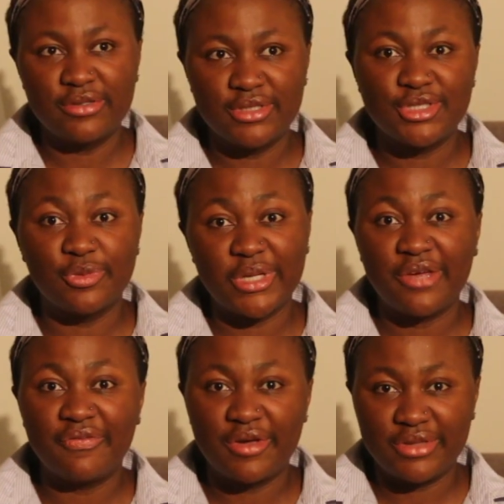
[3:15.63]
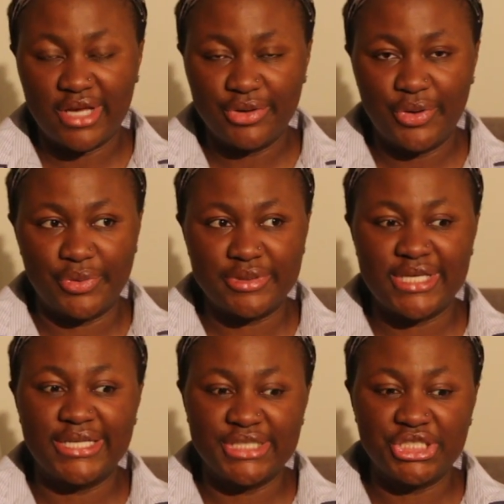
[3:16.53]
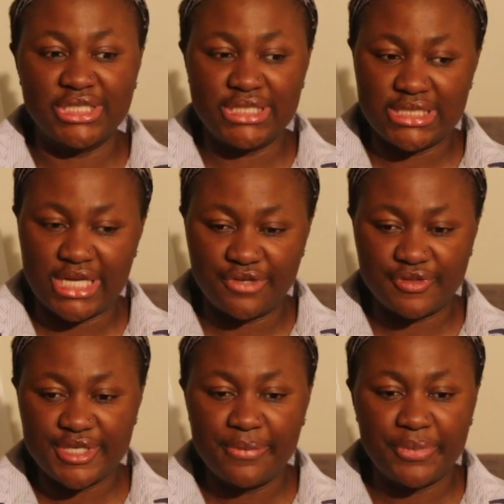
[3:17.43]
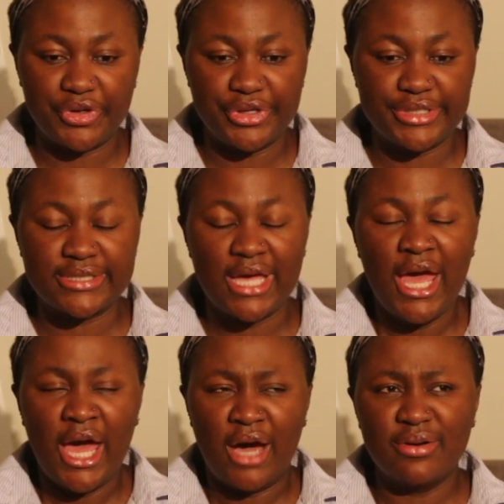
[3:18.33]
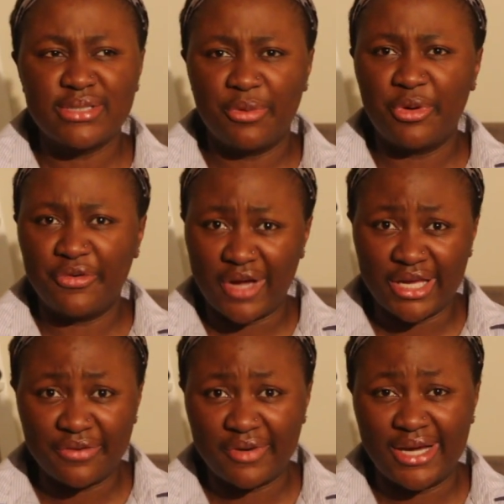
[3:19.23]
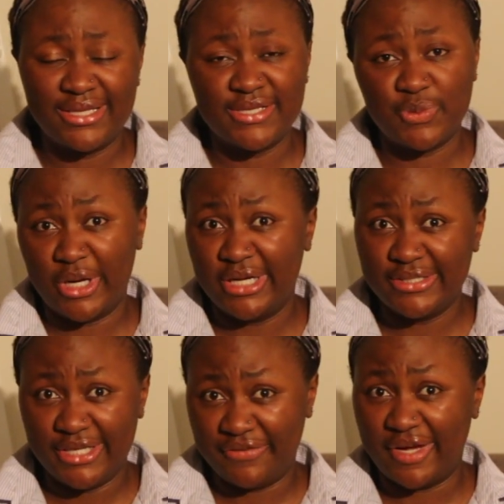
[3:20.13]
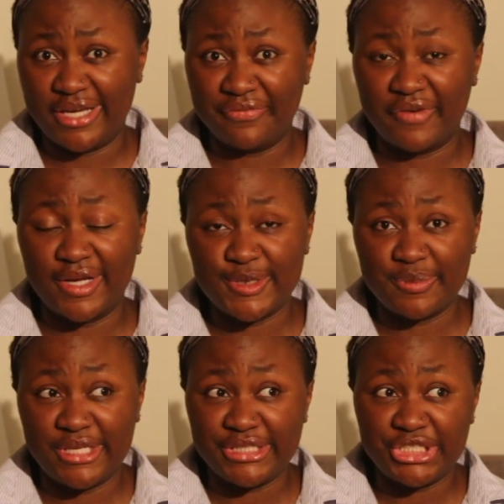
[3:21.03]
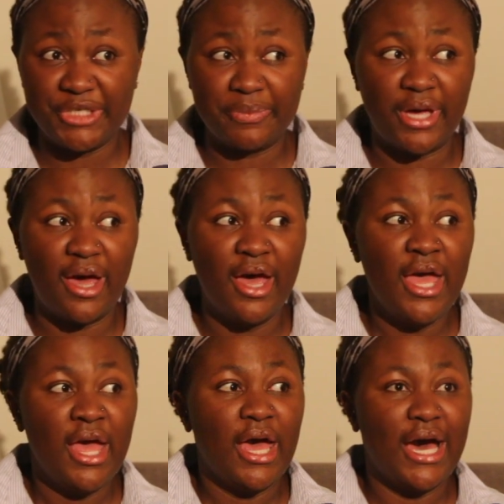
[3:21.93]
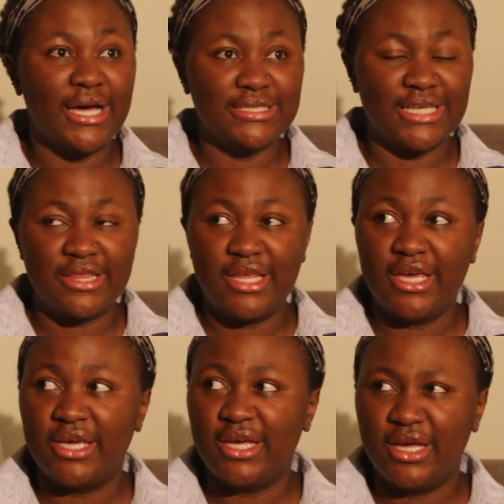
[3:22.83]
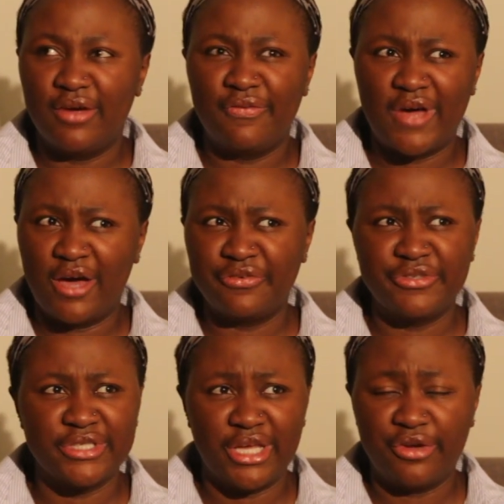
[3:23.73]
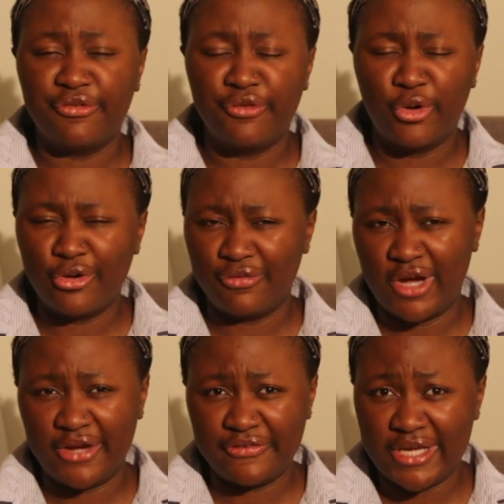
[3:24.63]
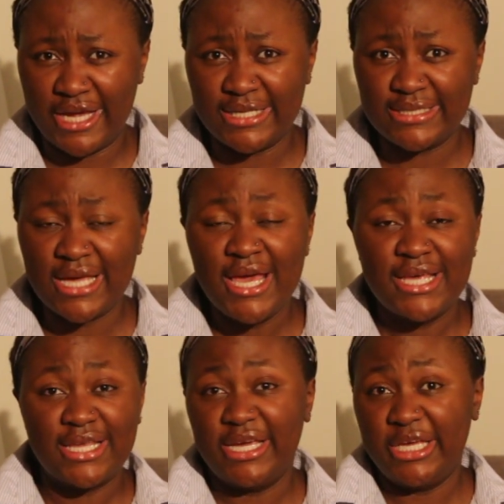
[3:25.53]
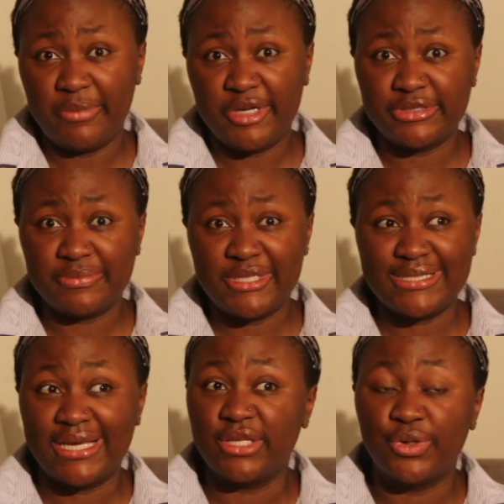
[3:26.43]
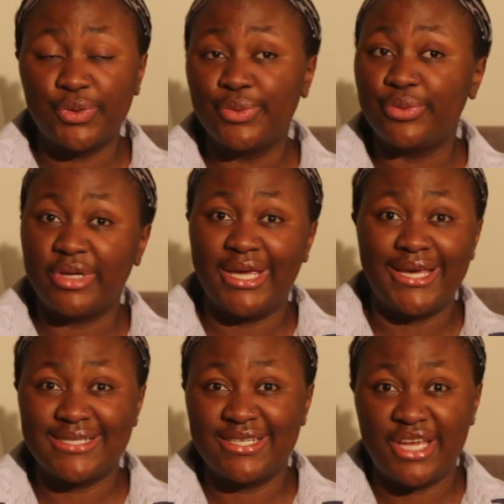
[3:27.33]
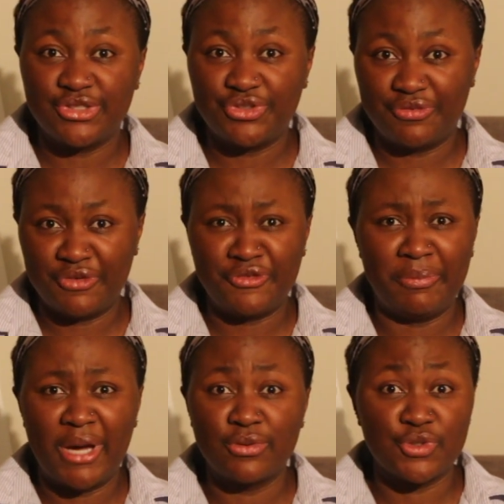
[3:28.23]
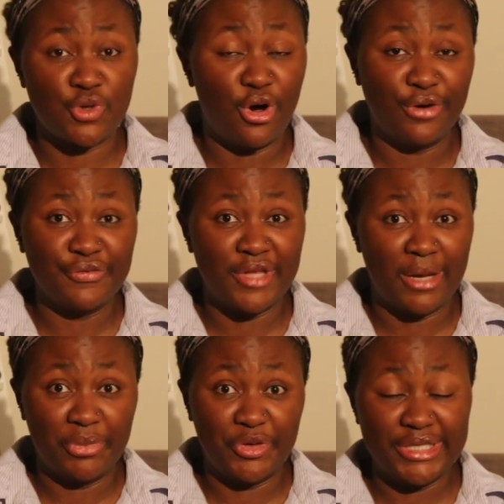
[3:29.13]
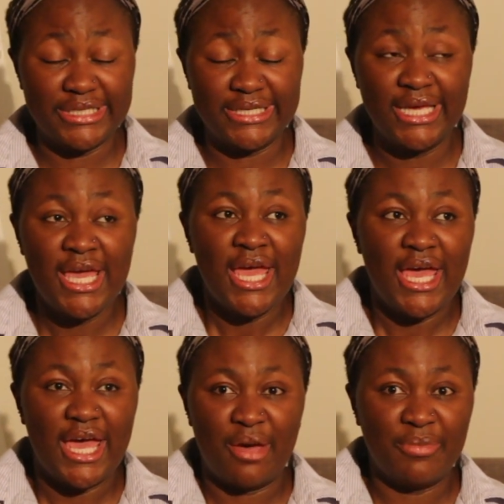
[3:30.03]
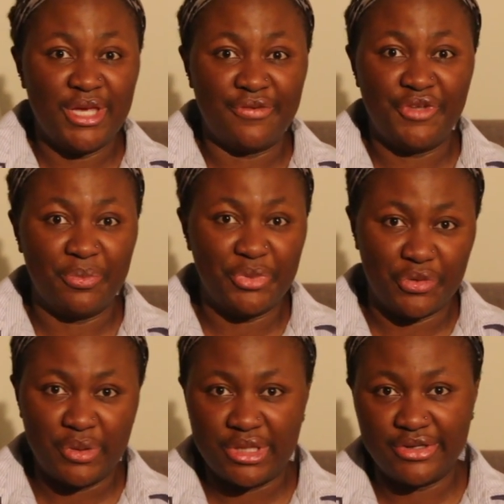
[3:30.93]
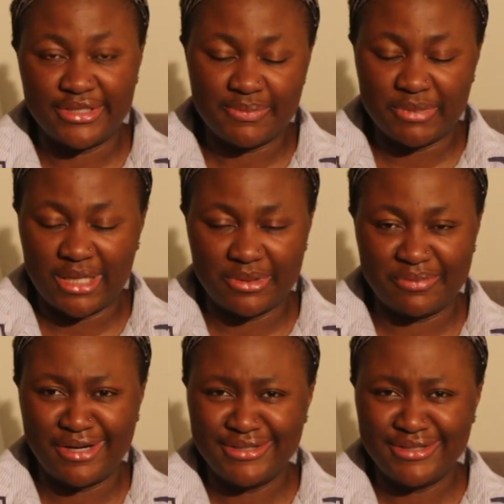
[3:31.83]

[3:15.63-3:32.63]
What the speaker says: So when I found that quote, I initially saved it because I was like, well, if I can find this, if I can find something cheaper. And I think after like 4 or 5 days, they emailed me saying, oh, here's an extra £50 off that boiler if you book with us, blah blah blah.